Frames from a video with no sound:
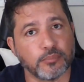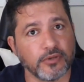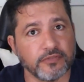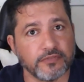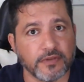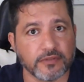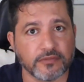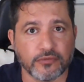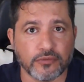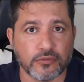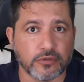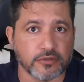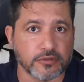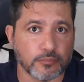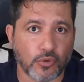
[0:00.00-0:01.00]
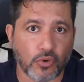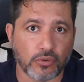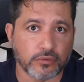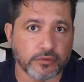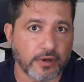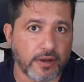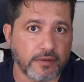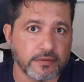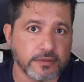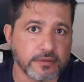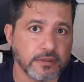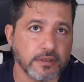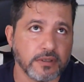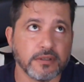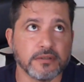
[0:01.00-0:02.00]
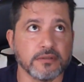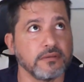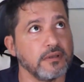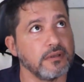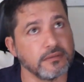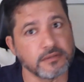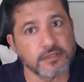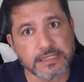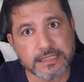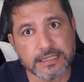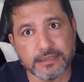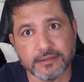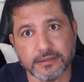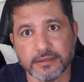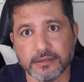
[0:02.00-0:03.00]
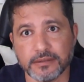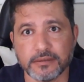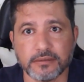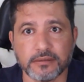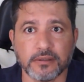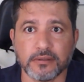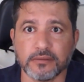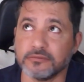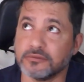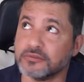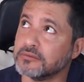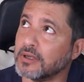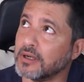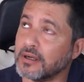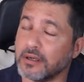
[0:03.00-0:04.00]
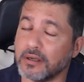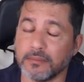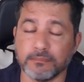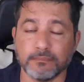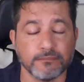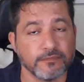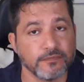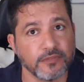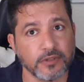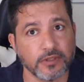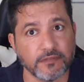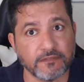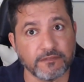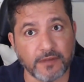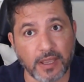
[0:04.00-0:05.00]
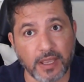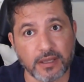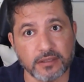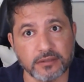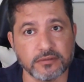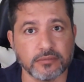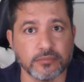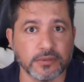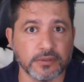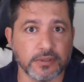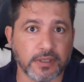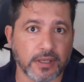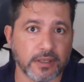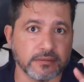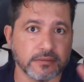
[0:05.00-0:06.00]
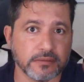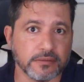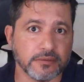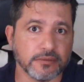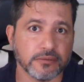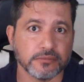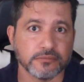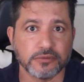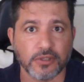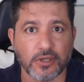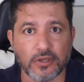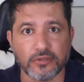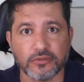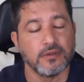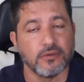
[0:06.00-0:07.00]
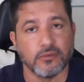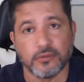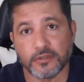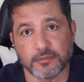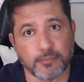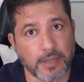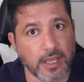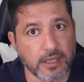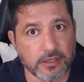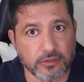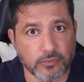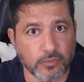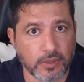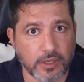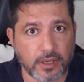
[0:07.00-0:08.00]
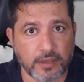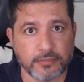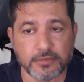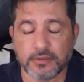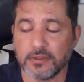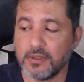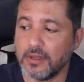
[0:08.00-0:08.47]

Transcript: for small crevices, ceiling, the fans when they get dust or spider webs.